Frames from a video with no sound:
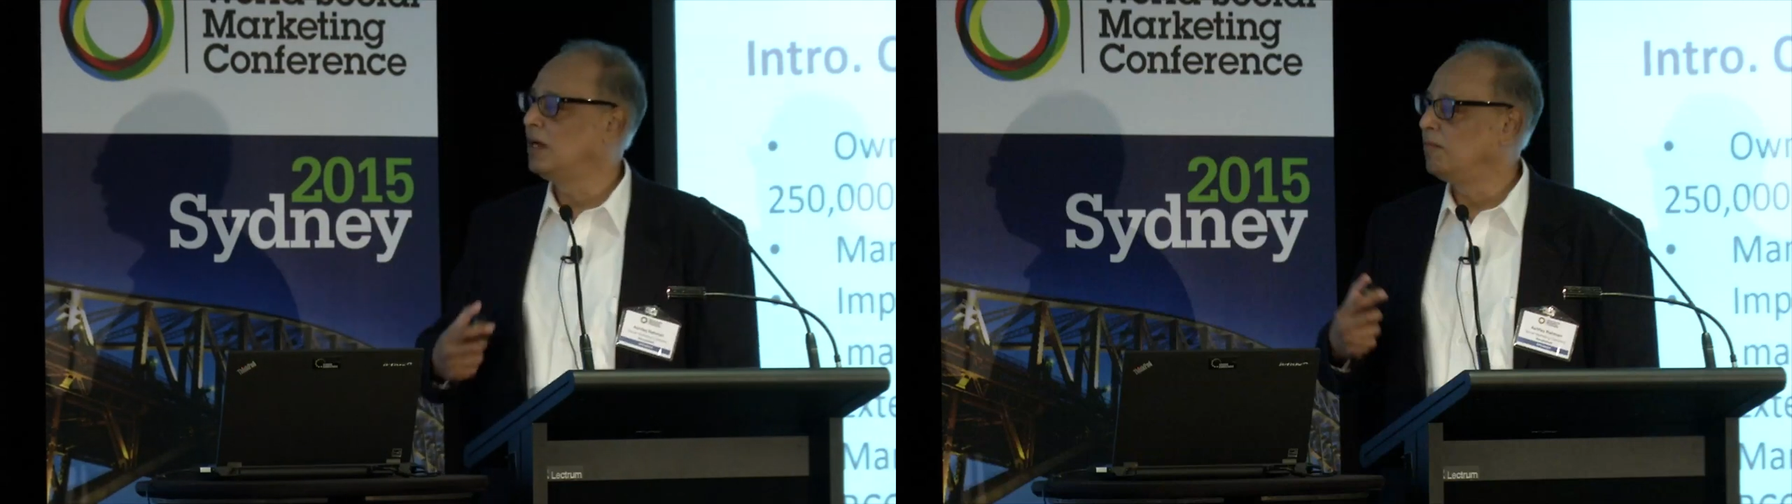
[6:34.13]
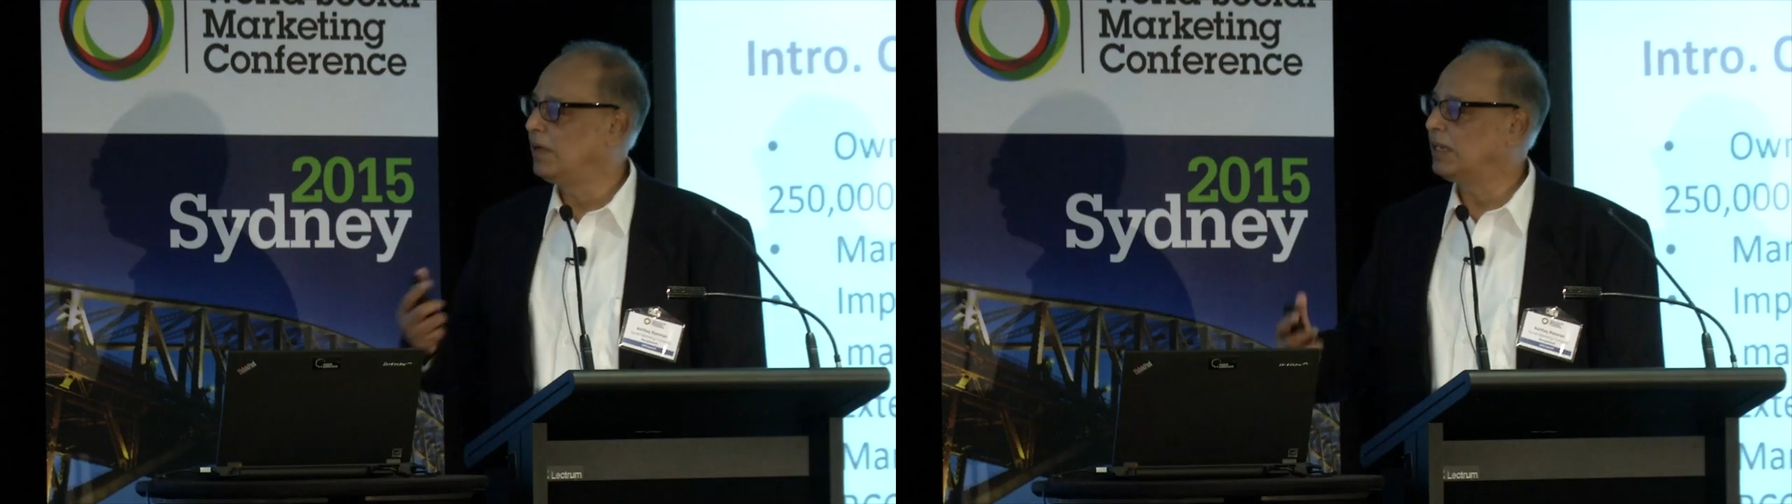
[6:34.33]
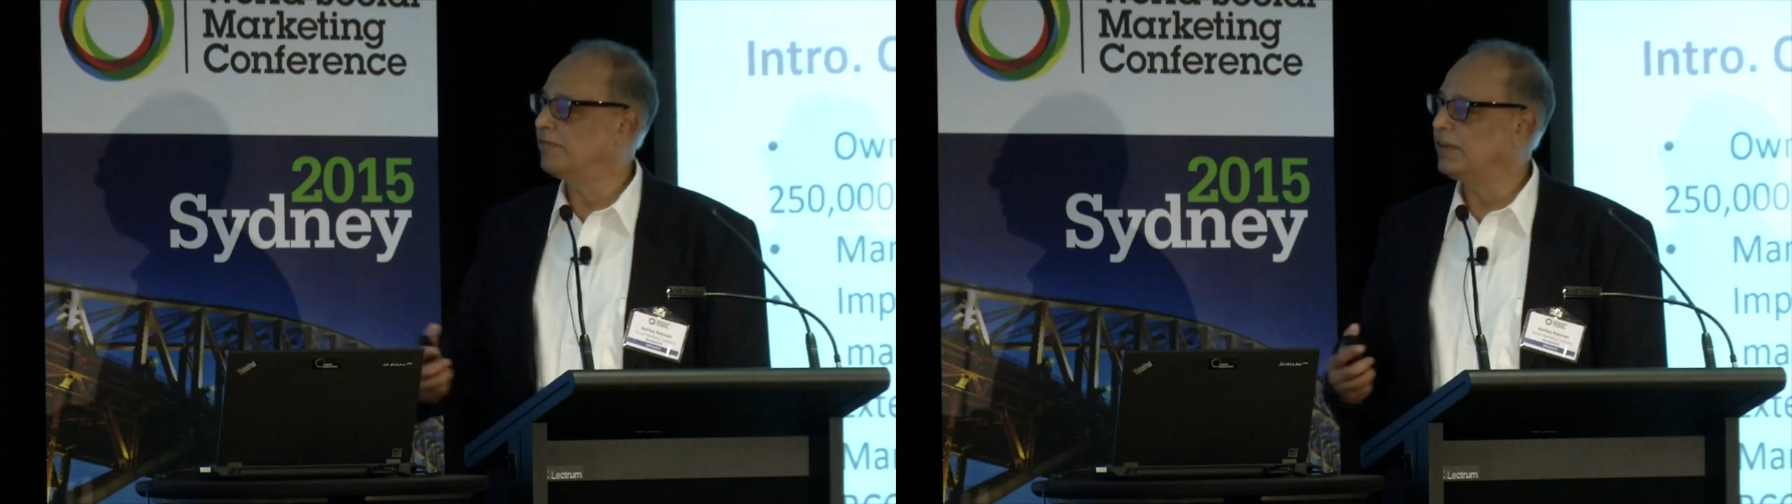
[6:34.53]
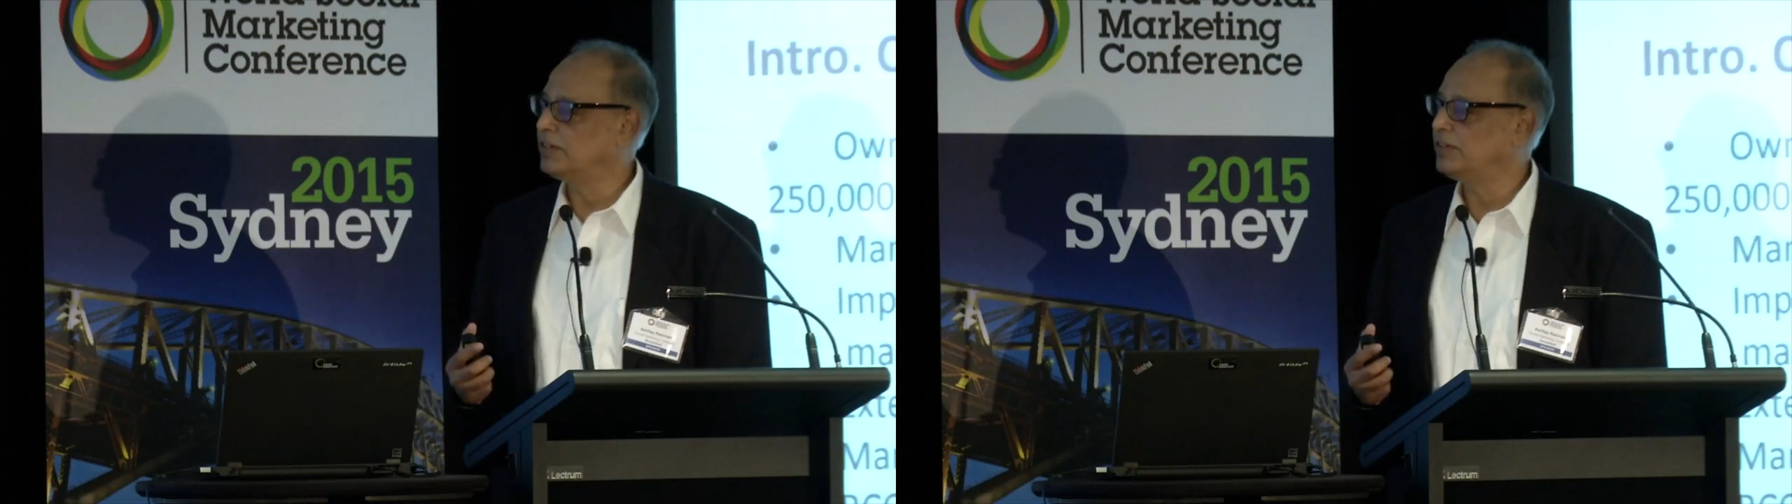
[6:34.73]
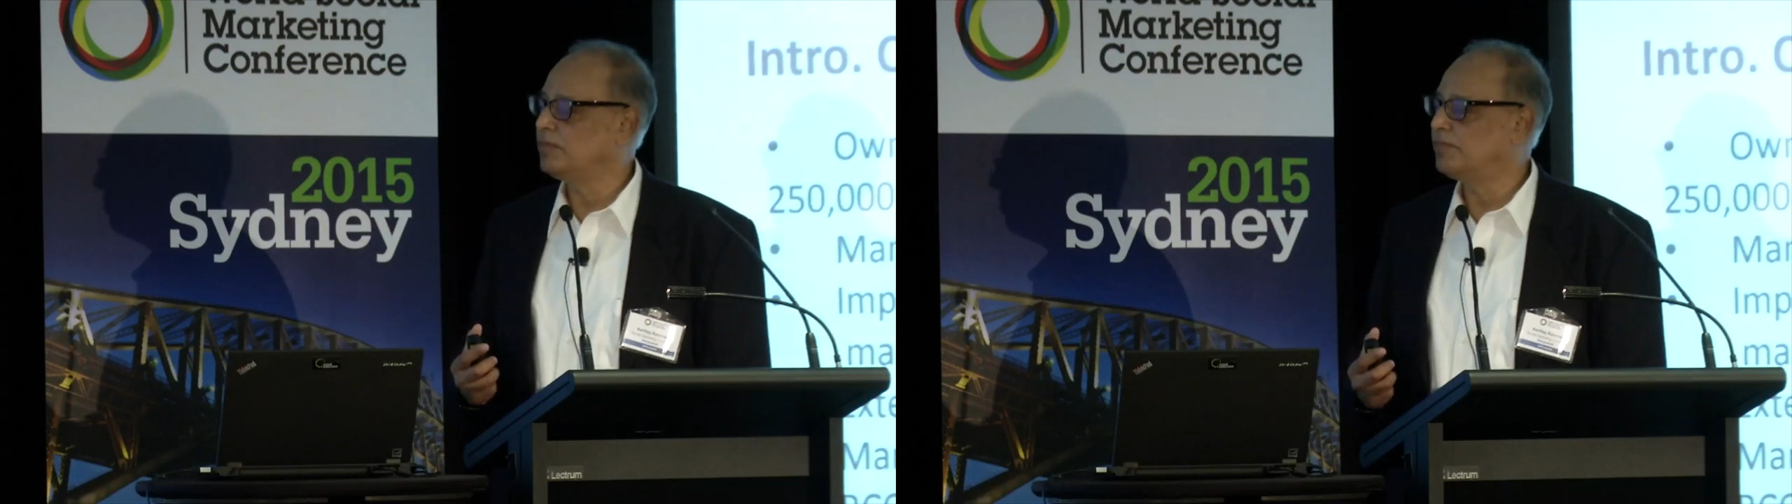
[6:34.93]

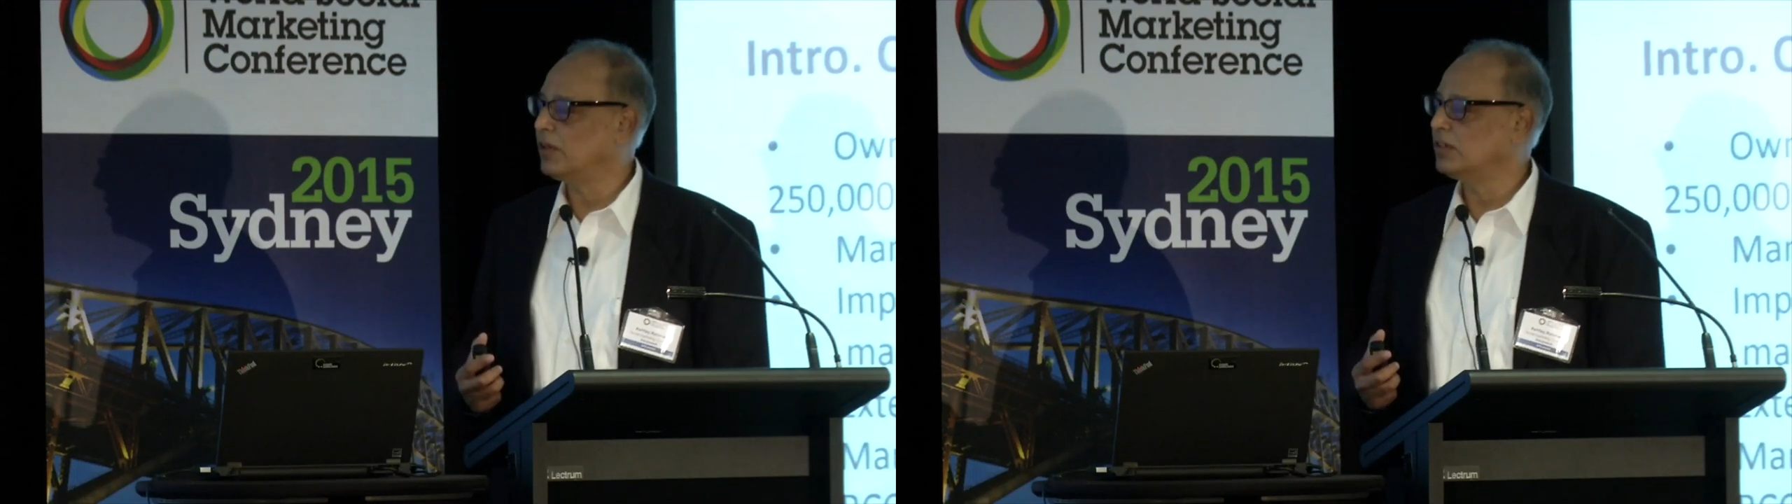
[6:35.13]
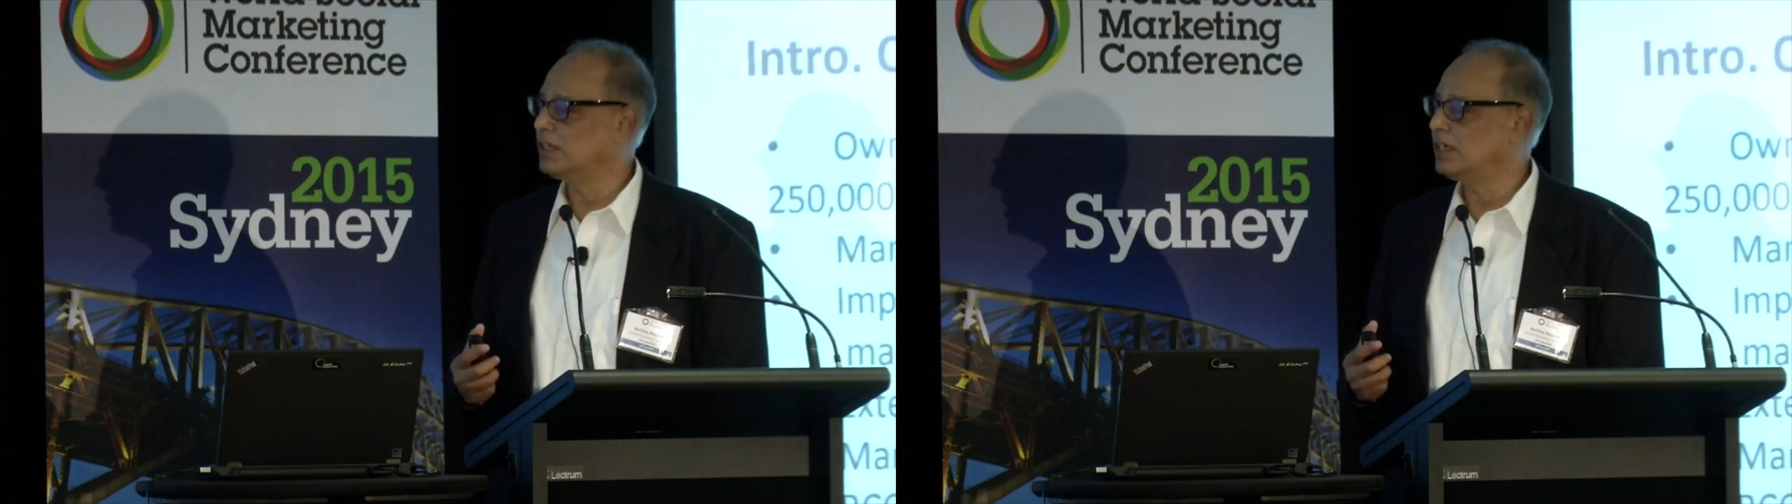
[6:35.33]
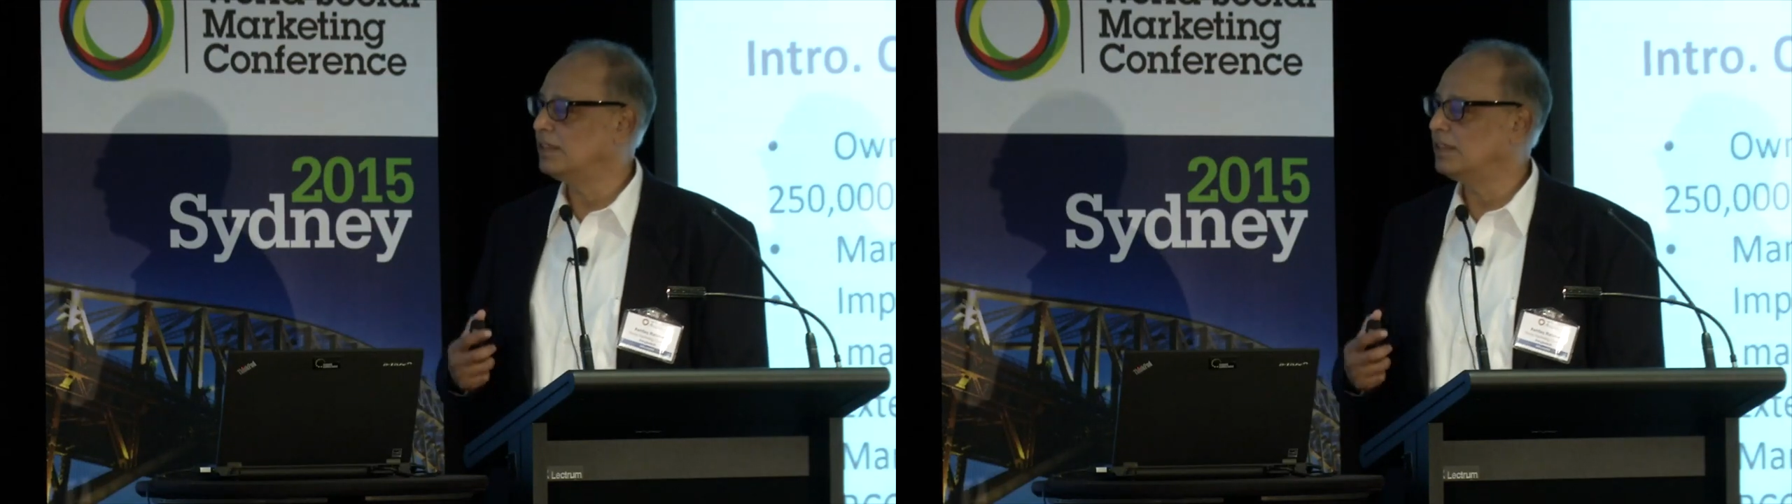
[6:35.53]
manufacturing process